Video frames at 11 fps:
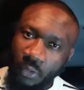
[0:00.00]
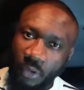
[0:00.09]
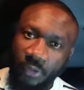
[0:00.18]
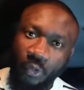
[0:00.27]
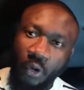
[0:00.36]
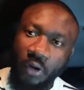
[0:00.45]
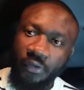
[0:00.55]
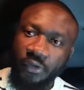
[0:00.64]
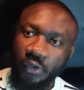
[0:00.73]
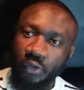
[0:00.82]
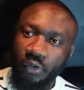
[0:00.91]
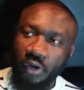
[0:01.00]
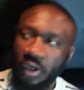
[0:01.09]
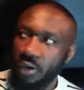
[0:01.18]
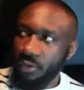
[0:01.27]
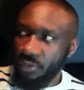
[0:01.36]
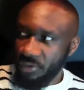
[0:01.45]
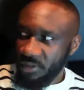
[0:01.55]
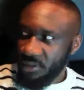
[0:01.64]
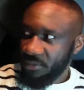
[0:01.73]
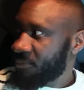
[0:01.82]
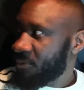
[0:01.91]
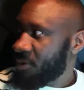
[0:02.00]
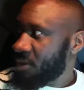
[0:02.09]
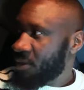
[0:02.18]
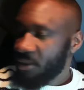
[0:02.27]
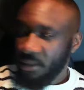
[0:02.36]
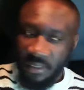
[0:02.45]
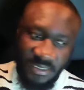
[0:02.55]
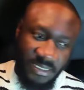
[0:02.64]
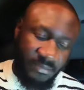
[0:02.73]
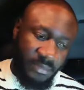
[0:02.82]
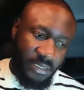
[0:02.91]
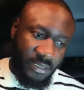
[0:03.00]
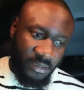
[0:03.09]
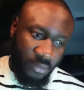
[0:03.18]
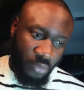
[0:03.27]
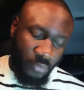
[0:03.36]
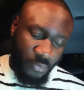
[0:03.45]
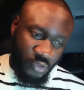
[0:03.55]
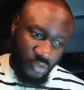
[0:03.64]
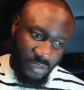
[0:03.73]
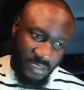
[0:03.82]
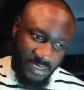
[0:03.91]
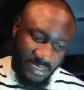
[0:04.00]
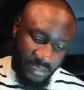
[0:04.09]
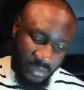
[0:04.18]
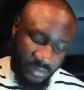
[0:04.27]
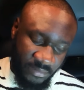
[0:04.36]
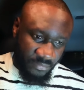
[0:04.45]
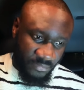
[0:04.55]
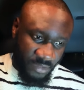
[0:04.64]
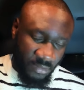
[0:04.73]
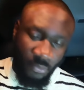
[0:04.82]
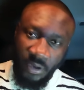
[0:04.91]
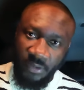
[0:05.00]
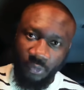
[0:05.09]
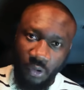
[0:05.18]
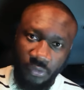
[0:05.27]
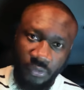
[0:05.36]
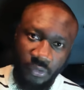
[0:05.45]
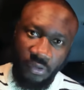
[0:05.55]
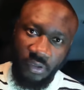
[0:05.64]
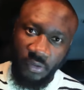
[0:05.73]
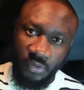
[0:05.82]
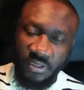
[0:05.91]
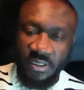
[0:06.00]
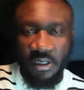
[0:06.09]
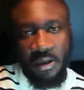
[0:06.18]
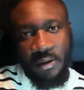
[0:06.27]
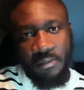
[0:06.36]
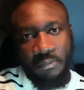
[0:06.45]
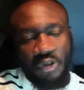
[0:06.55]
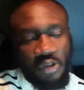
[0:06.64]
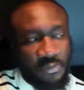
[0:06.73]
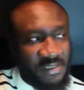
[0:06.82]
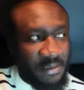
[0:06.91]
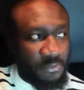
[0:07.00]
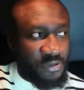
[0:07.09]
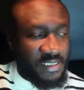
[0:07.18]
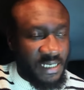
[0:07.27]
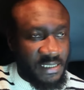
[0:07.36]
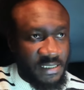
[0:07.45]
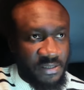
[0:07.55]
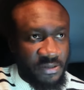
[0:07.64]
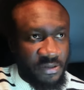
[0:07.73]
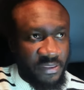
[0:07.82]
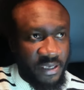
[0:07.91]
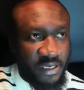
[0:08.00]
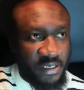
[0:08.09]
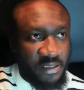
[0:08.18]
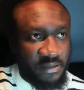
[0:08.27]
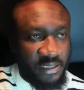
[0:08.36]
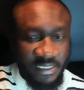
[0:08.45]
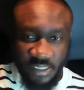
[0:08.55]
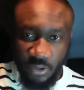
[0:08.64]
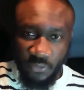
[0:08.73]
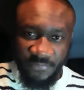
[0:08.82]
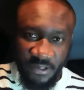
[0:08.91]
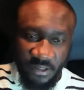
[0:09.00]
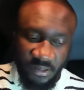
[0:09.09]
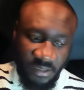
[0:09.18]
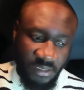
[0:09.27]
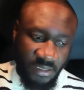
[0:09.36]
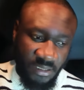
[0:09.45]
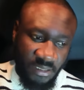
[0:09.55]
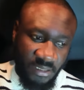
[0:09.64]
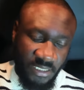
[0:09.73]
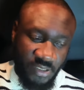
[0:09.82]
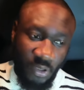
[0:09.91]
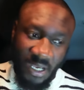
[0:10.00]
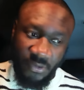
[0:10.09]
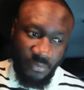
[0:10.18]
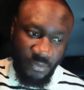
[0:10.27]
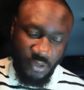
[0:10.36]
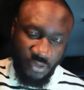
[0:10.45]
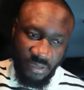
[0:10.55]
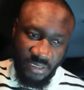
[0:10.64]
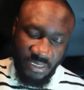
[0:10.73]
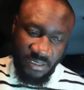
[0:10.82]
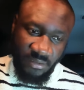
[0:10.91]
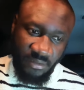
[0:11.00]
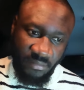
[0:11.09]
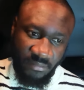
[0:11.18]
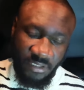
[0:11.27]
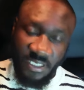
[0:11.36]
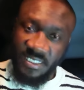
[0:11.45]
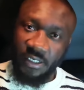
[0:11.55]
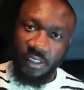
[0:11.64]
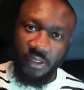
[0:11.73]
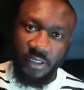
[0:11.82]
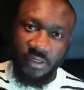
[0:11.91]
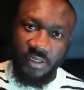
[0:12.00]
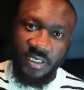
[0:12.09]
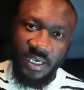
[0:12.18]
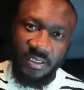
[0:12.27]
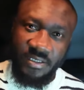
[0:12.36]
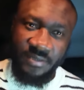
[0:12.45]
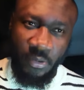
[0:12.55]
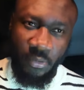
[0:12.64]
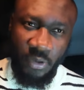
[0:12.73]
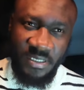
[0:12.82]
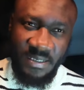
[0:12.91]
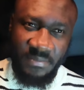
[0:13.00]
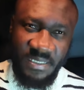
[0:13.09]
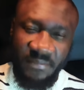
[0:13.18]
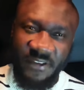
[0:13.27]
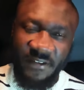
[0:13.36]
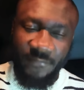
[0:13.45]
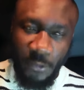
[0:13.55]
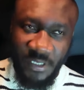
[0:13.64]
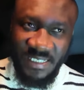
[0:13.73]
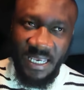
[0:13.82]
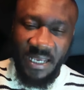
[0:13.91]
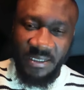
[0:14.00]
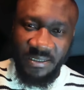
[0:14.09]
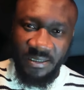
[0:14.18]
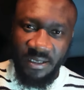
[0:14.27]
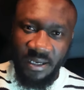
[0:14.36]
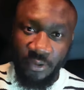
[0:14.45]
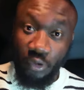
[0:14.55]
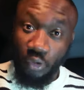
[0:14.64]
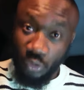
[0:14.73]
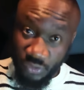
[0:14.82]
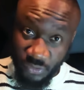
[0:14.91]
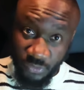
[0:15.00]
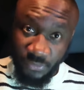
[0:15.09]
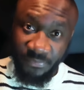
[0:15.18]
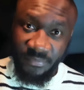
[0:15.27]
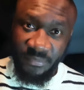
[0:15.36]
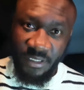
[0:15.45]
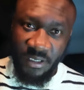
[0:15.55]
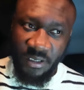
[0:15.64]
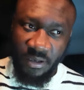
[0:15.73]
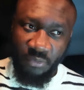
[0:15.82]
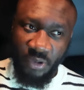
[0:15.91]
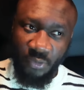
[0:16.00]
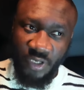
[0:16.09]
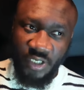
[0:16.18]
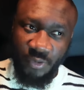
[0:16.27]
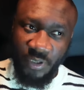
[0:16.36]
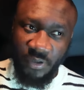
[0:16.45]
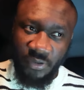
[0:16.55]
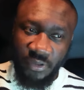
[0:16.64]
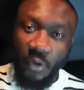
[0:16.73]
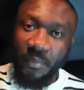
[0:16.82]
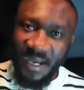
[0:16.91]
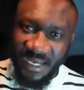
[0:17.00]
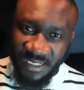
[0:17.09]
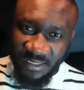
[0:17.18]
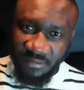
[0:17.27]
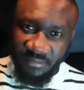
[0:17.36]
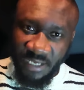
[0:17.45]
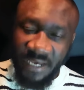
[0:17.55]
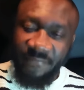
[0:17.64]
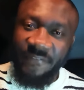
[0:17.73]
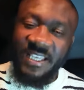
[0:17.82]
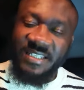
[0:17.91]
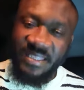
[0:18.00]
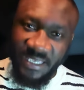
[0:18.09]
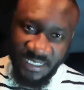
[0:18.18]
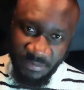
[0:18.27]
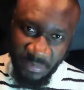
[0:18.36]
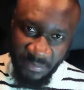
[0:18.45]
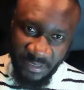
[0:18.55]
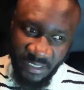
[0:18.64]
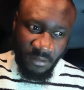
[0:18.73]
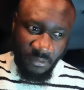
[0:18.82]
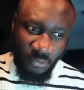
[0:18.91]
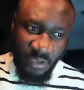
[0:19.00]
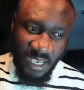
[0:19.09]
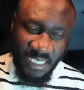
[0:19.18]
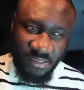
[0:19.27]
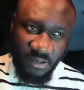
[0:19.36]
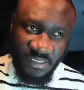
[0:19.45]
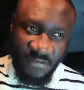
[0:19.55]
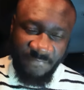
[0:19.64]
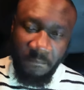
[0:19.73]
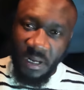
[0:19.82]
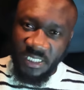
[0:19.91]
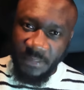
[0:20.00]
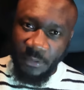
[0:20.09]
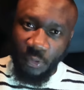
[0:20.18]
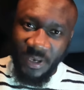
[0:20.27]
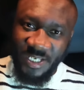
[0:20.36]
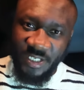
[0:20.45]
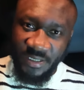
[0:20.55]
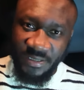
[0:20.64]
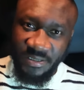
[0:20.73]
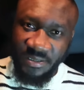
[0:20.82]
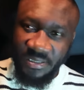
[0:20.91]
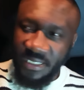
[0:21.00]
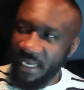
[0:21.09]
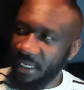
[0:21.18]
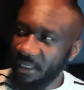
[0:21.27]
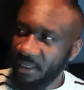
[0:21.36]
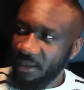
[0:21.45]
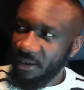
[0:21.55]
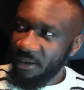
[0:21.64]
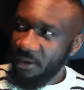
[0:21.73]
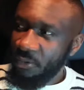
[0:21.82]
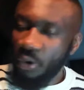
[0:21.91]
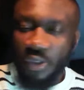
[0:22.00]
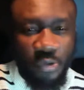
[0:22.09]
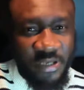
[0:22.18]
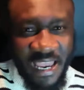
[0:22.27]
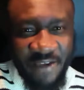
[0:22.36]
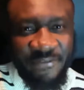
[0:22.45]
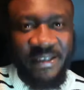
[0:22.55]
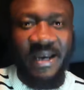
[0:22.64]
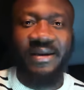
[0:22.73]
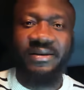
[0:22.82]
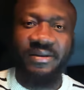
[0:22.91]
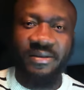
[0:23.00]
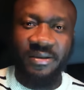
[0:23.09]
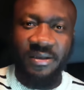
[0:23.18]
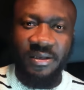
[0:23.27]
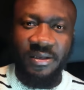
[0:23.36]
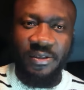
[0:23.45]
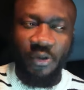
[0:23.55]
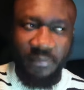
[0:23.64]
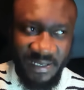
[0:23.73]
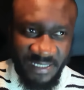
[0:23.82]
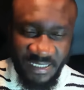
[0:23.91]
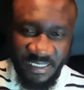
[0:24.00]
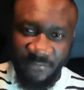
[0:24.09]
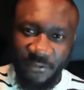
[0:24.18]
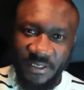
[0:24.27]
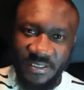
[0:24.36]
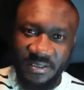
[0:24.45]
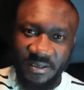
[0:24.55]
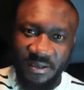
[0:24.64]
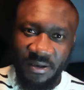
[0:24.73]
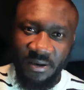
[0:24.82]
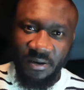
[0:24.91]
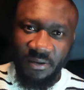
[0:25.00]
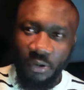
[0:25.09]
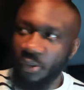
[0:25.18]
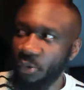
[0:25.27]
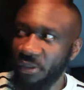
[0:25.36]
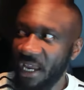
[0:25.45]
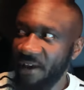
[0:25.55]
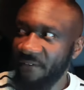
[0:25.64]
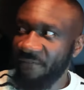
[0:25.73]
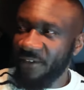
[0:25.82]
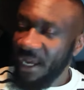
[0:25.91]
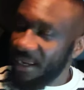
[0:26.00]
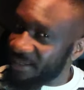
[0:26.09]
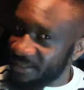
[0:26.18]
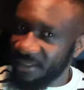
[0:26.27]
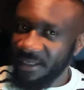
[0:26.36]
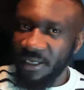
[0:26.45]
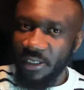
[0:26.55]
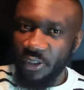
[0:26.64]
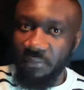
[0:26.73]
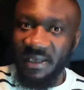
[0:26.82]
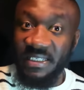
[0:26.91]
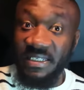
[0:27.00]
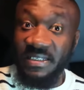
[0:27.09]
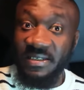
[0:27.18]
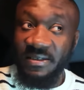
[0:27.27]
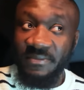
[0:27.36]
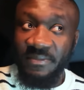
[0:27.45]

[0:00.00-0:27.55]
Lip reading: When one door closes, does it mean all opportunities are done? When one door closes, most of the time we tend to think that it's over. There's no other opportunity. Things are not going to change. We sometimes feel very sad at a closed door. We wish we could go back and fix things, maybe. We ask ourselves multiple questions saying, what could I have done to make this different? What could I have done to make this